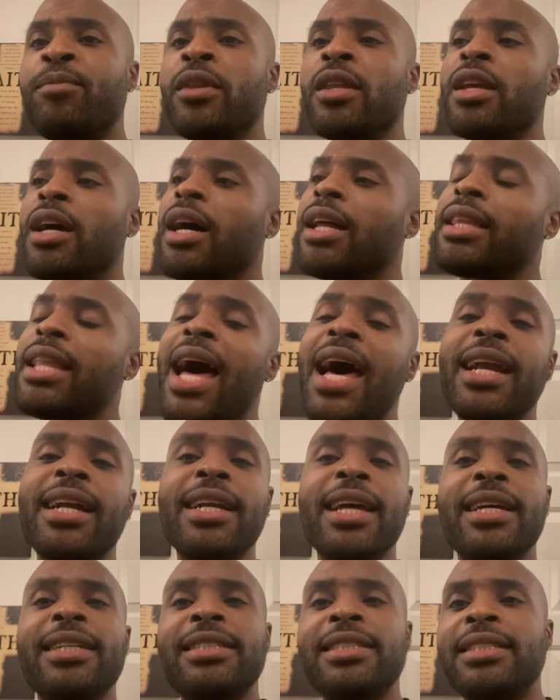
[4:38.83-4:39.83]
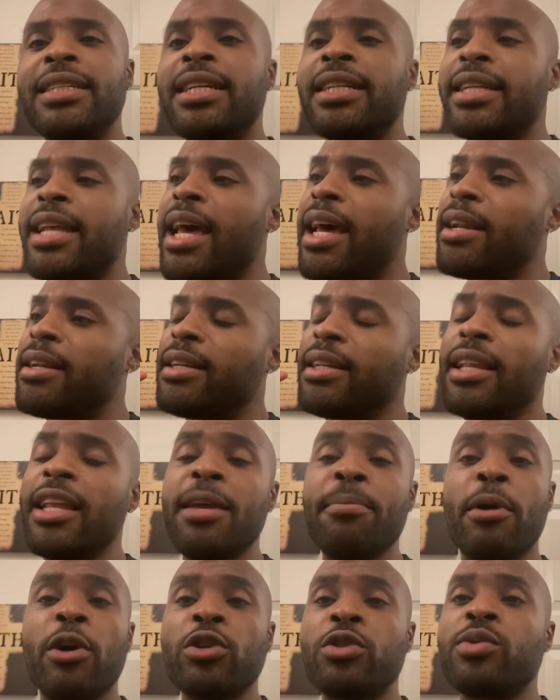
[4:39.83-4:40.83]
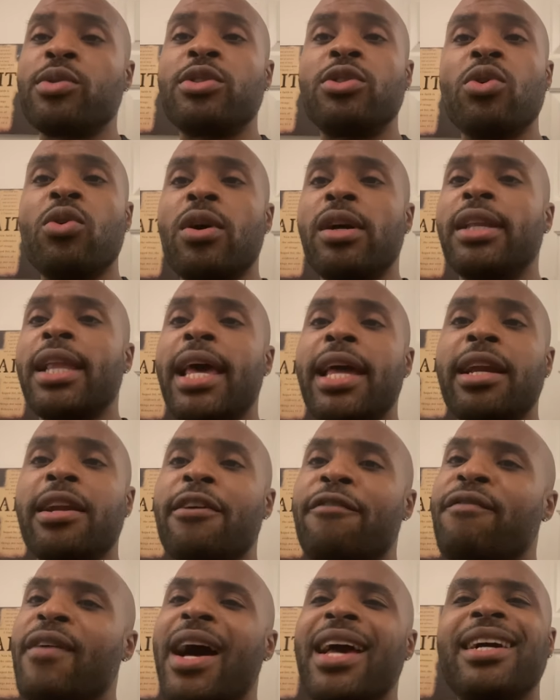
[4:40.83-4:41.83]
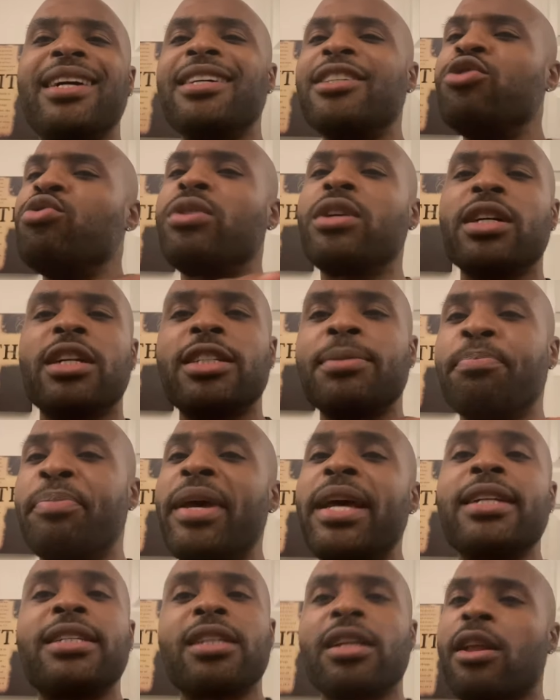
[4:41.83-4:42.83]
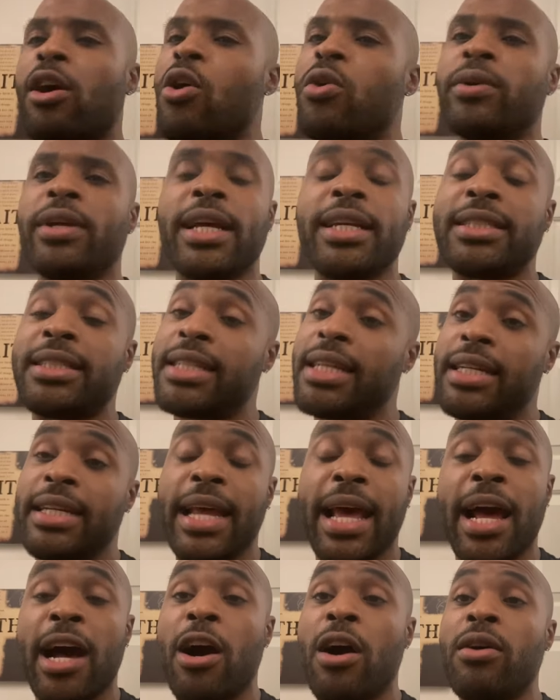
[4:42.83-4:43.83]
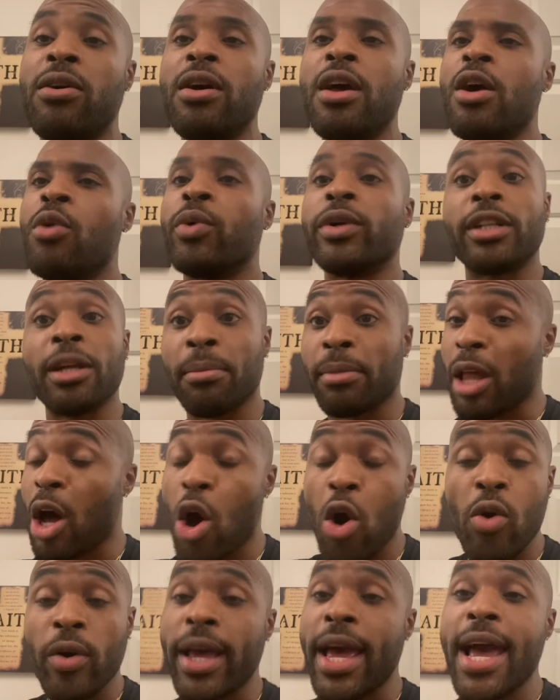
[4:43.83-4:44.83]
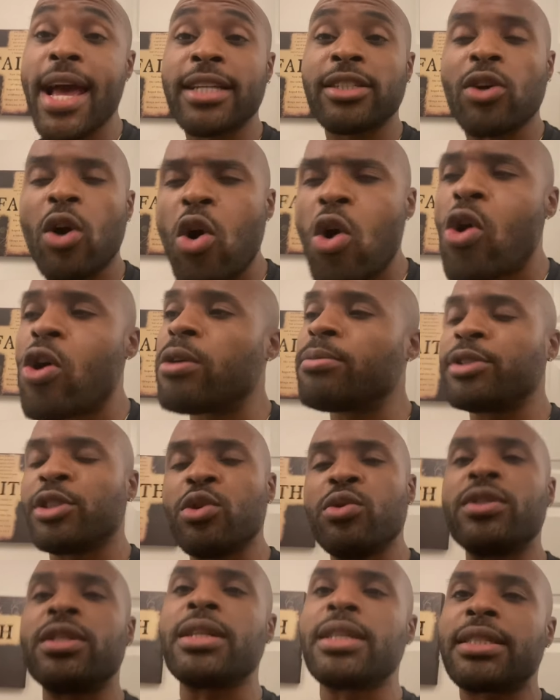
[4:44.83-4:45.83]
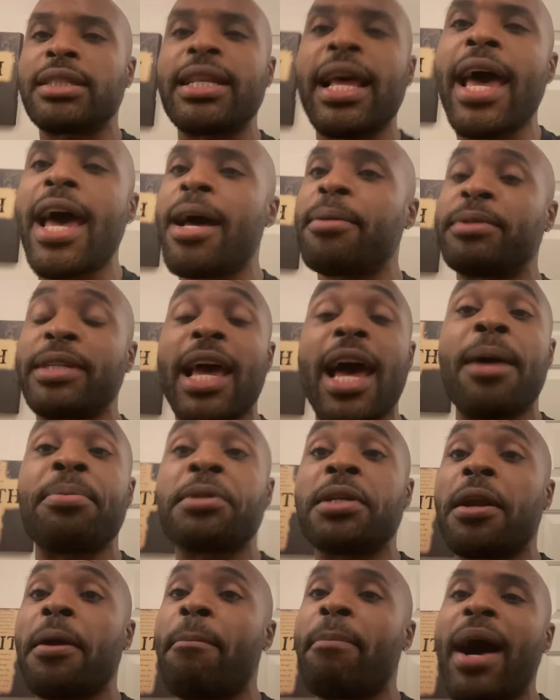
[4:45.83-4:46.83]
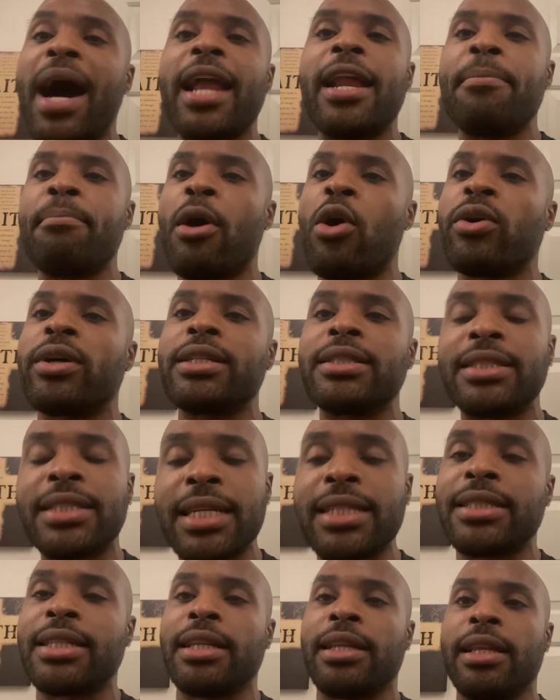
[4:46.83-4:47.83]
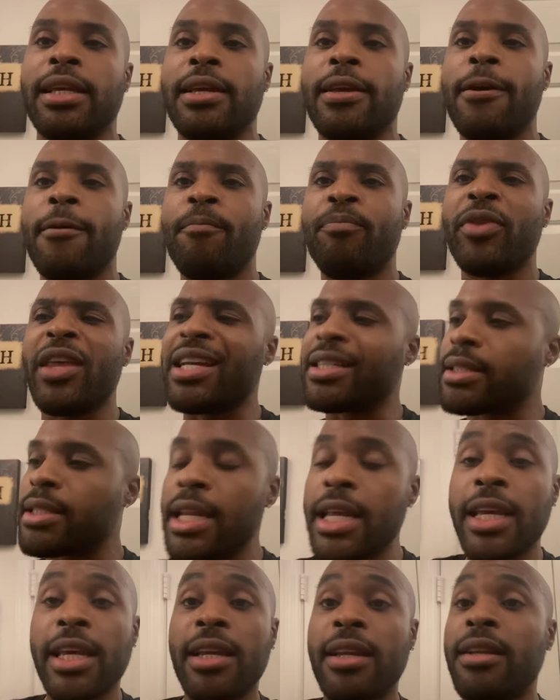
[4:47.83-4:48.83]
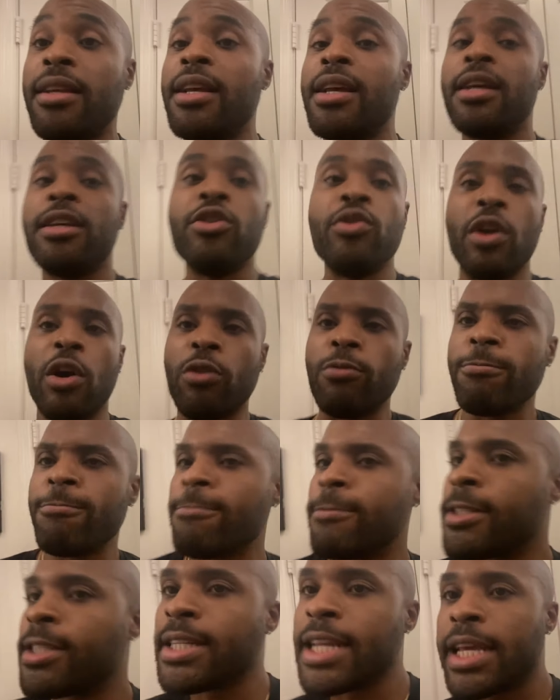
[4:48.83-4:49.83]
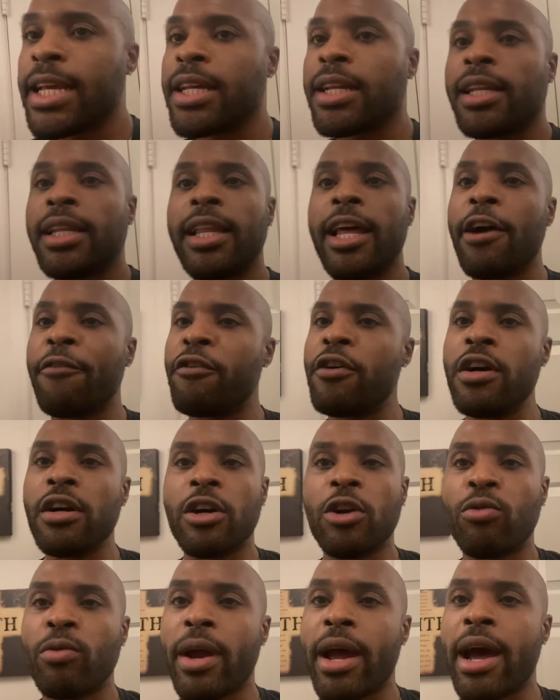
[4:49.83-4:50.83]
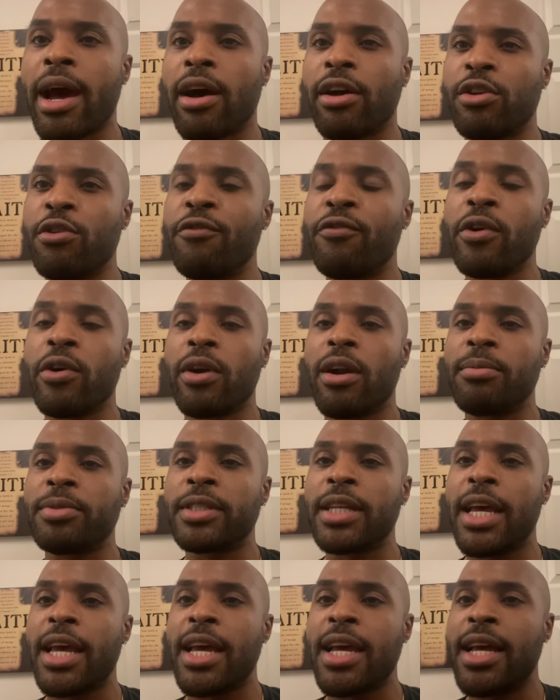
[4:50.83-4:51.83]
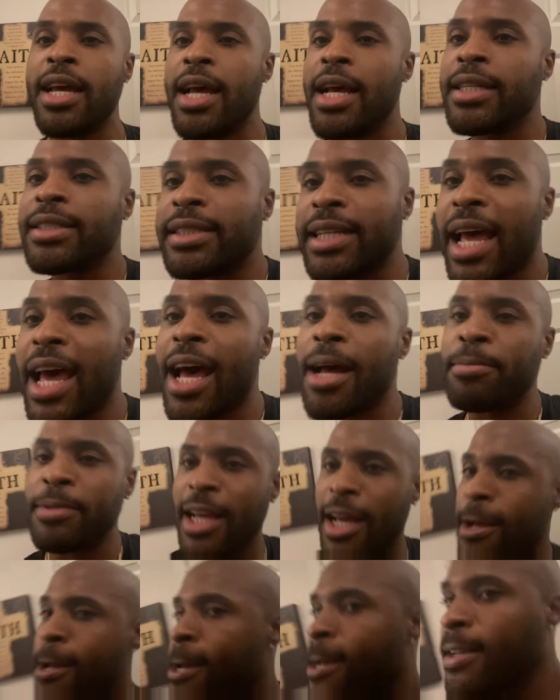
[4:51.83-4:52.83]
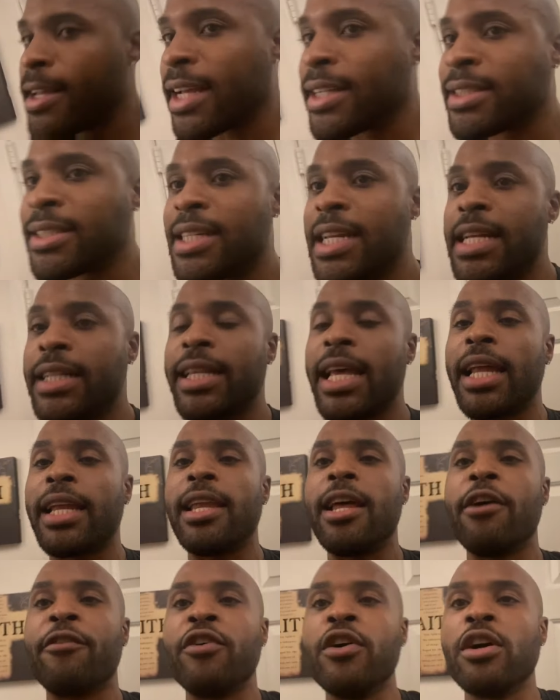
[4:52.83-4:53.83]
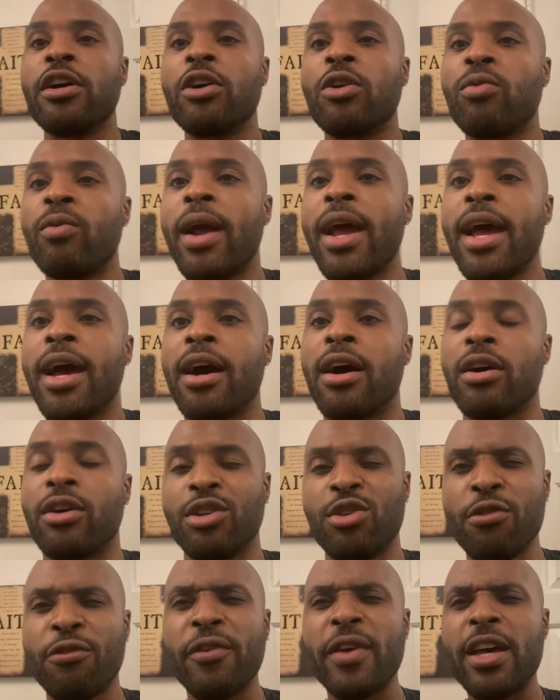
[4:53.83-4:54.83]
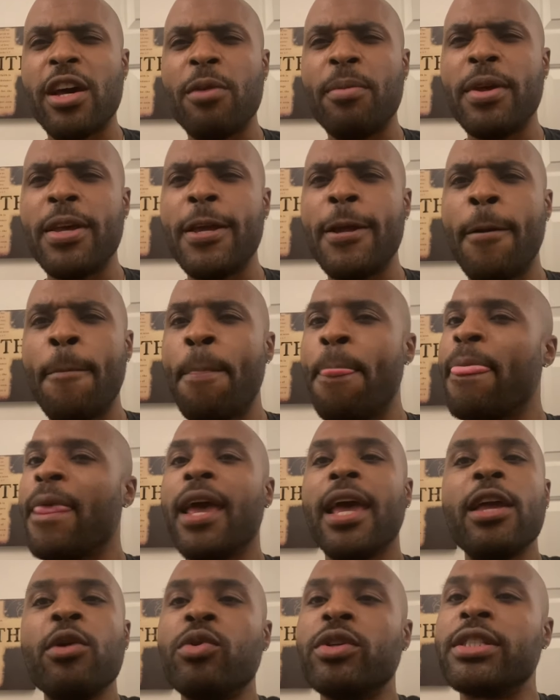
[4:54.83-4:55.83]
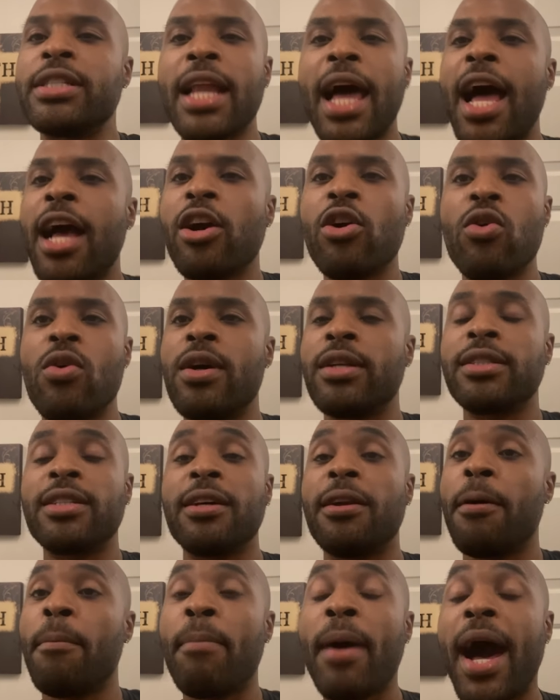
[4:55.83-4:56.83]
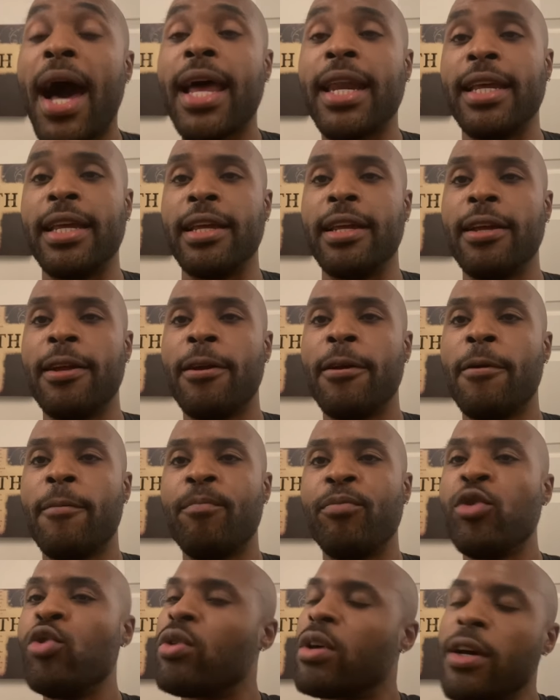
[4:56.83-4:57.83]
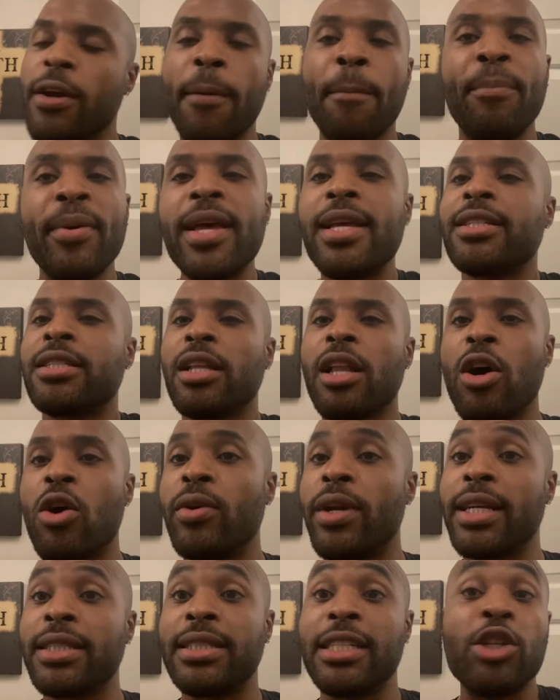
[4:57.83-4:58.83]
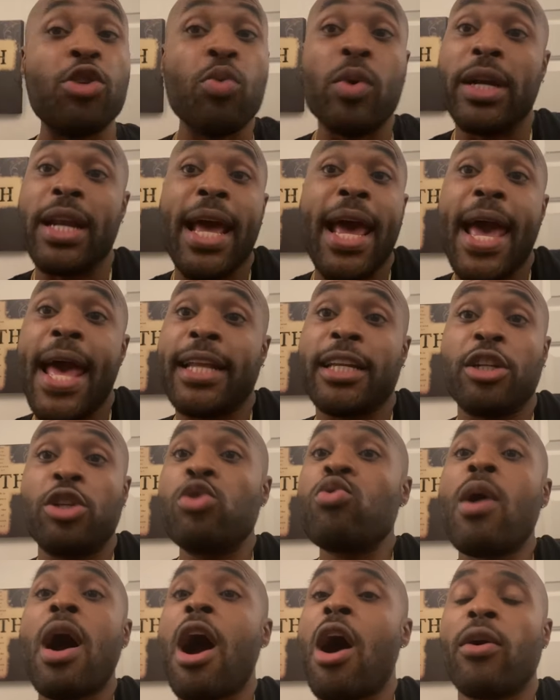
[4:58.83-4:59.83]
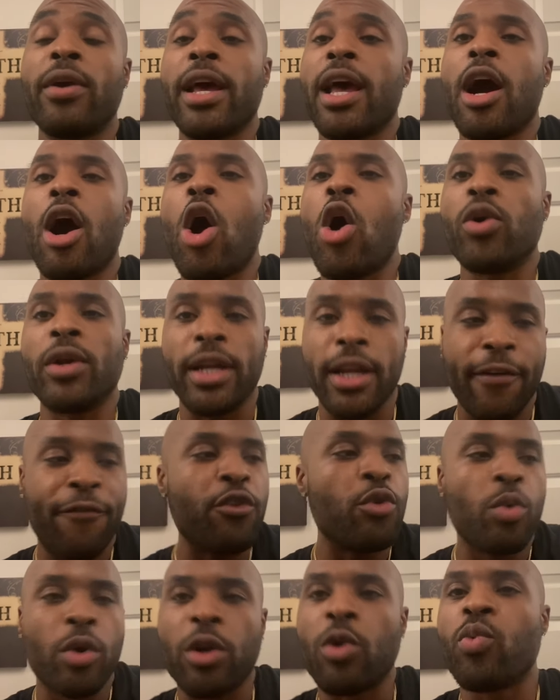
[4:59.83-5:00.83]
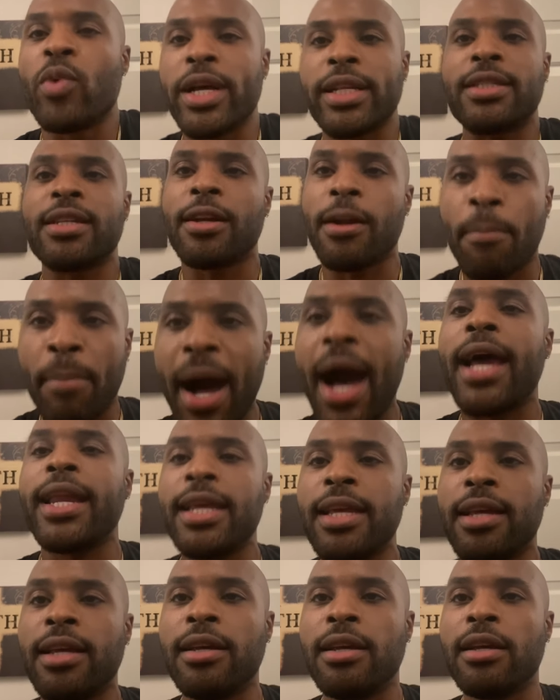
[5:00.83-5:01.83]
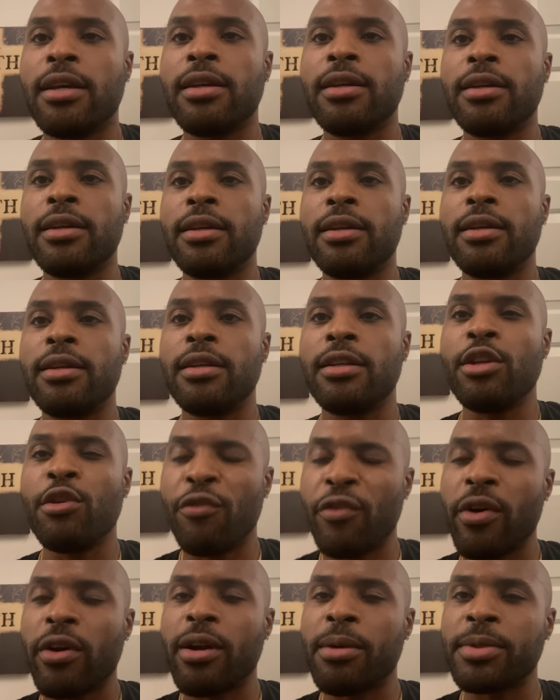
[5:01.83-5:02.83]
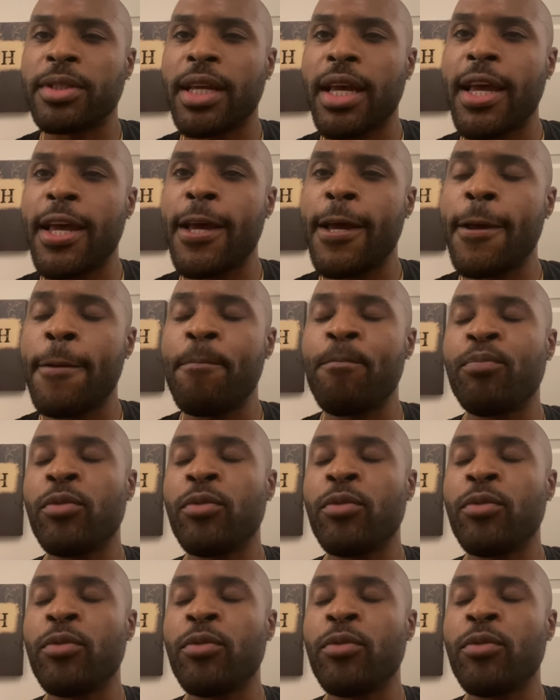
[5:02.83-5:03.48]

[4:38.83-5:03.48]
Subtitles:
A lot of that shit that Lemos was doing late in the fight, you could have bench slowed that shit down with them long ass arms, using the stab jab to the body more consistently and sneaking the left hook around. You feel what I'm saying? Stab jab and sneak that left hook around. You feel me? He was not going to the body. You could have bench slowed that shit. You wouldn't have had to do all that holding if you would have went to the body. You feel what I'm saying?